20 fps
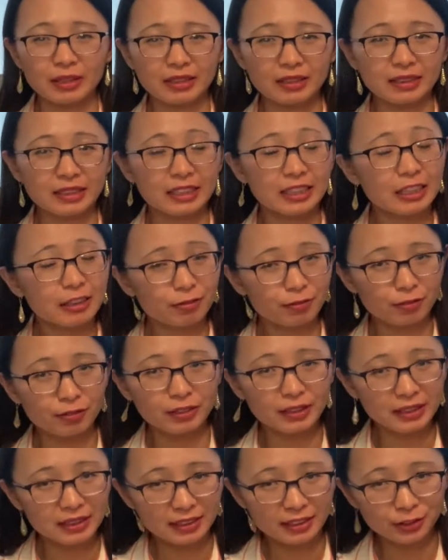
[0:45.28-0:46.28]
if
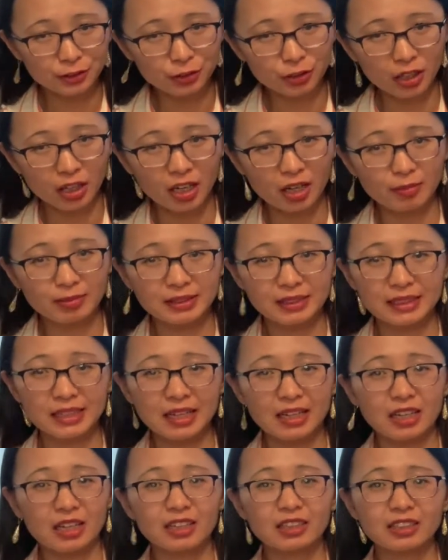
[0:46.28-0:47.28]
their jobs can
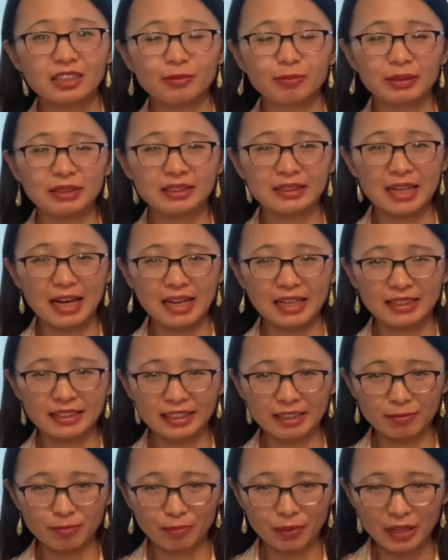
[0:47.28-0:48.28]
only be done in
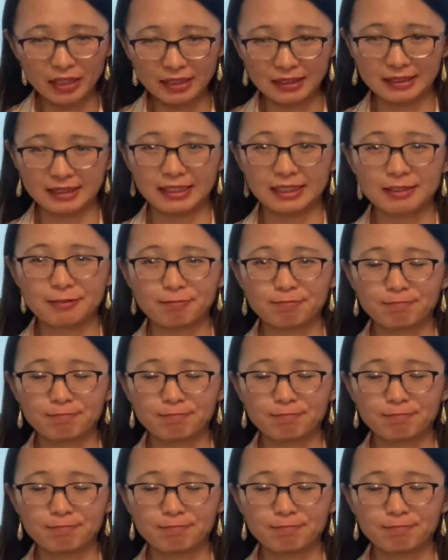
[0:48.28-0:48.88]
person.